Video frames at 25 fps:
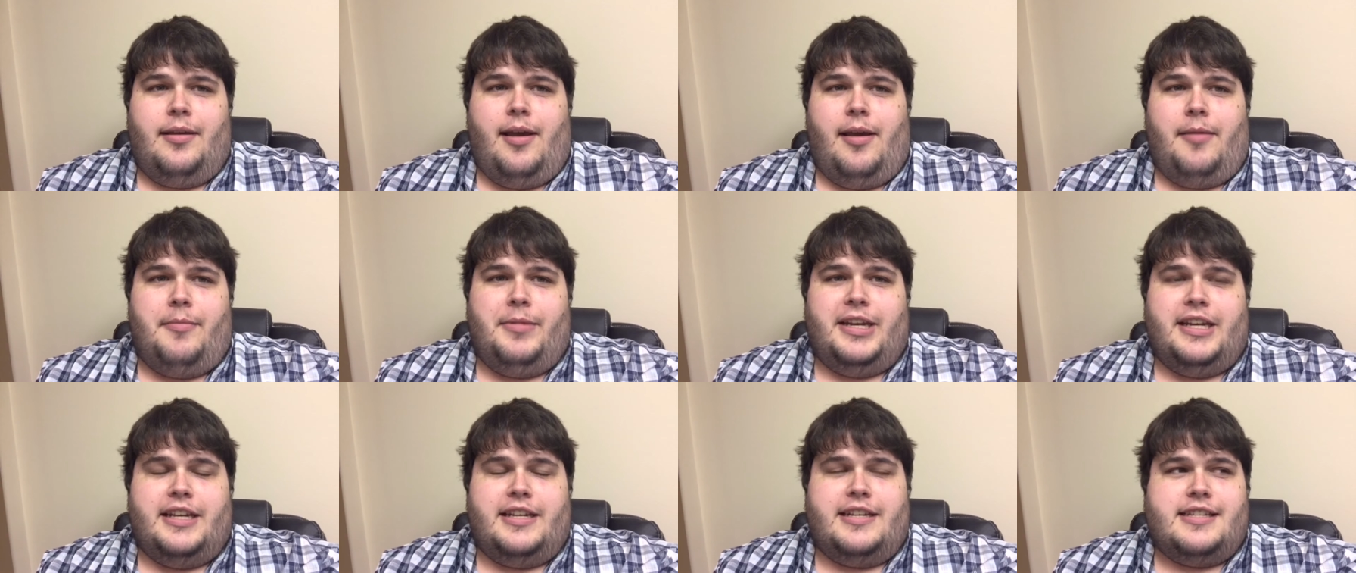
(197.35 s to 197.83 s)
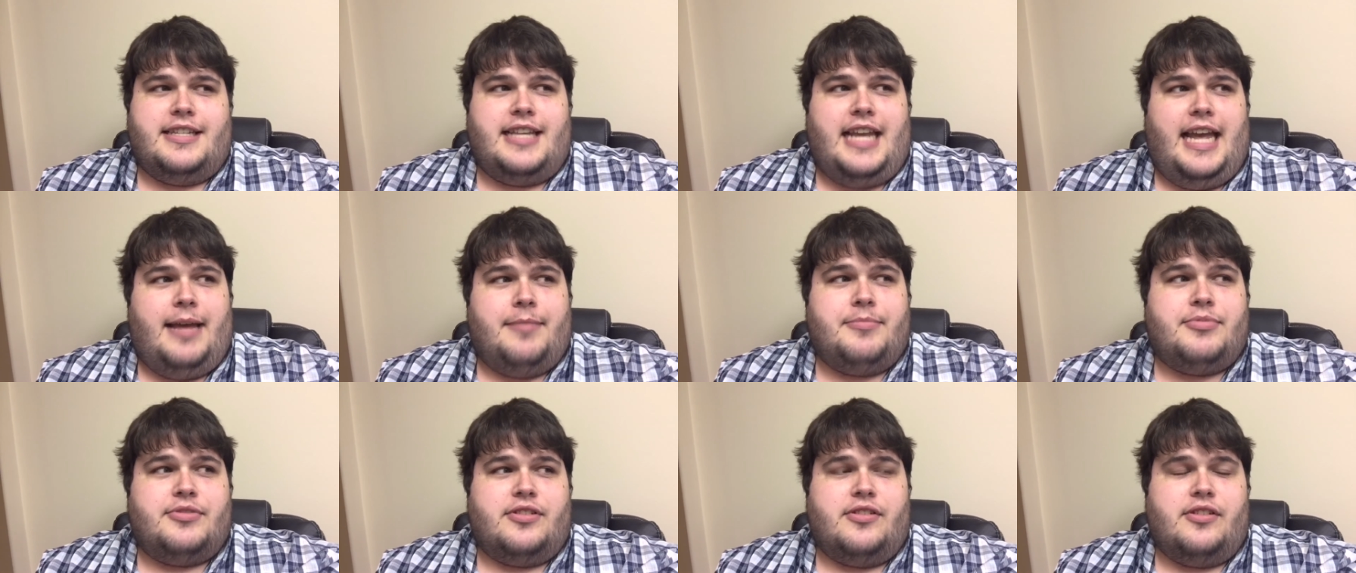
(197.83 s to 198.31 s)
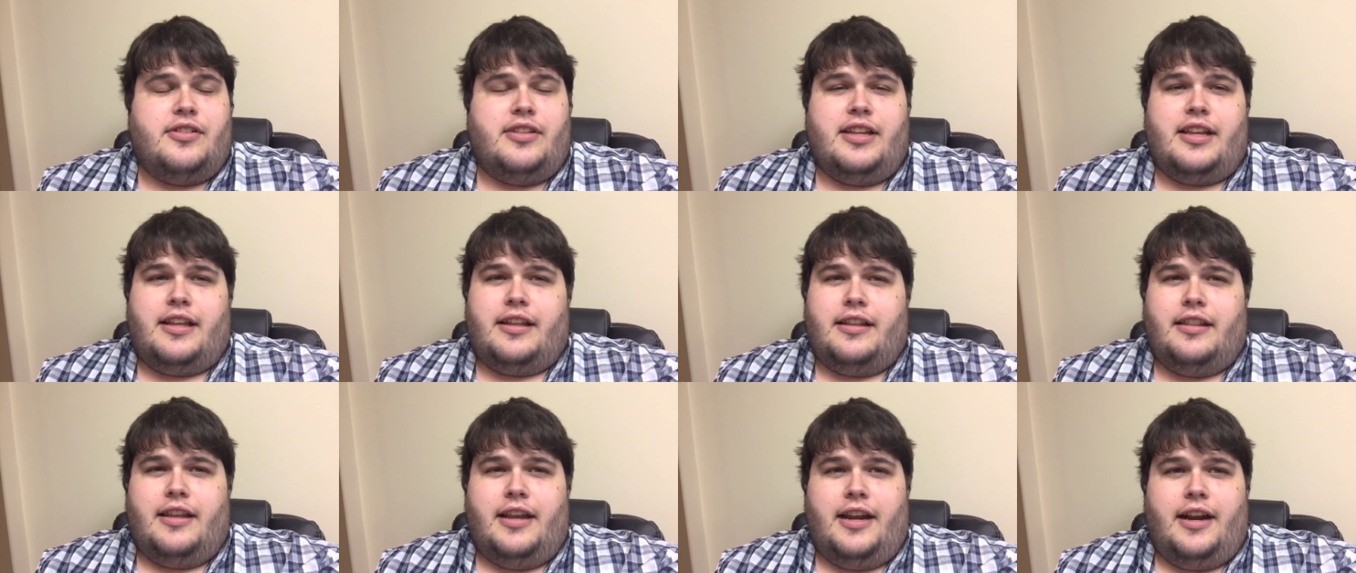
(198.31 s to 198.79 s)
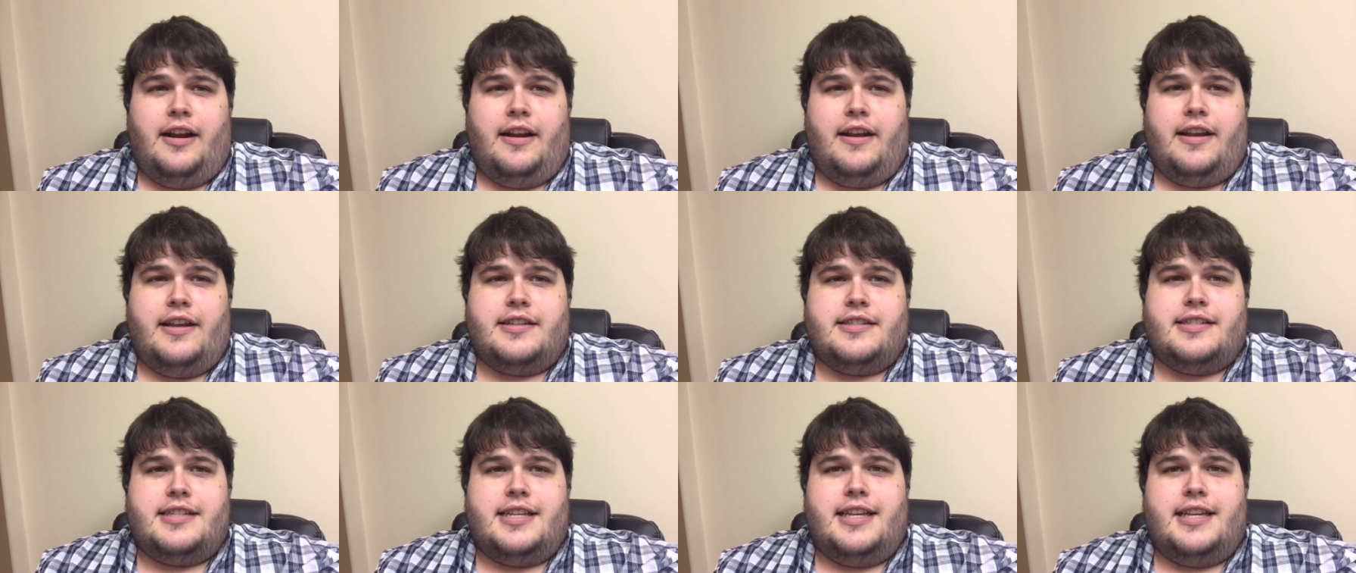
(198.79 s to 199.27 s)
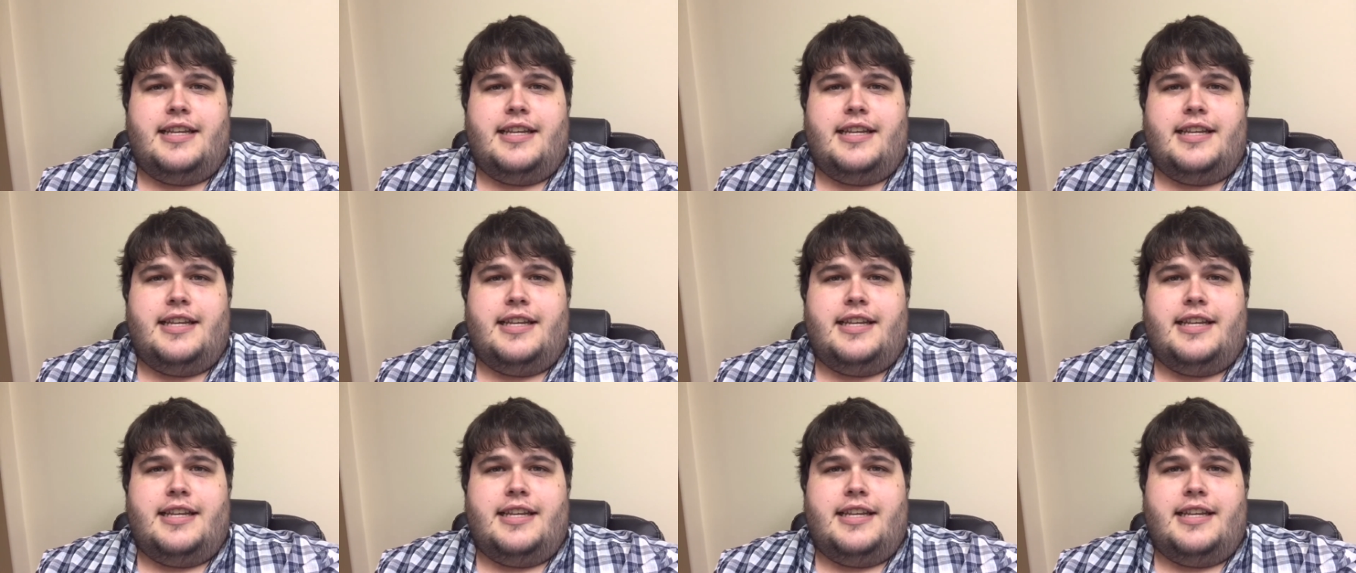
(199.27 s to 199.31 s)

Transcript: I mean, he's absolutely hilarious.